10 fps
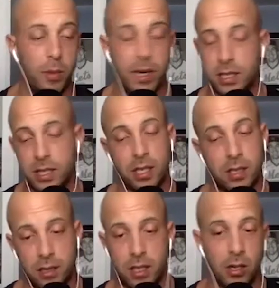and it's like,
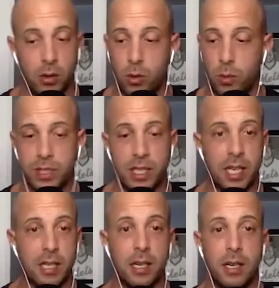you know, almost
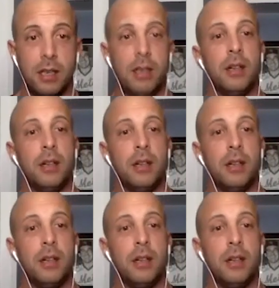like. Uh,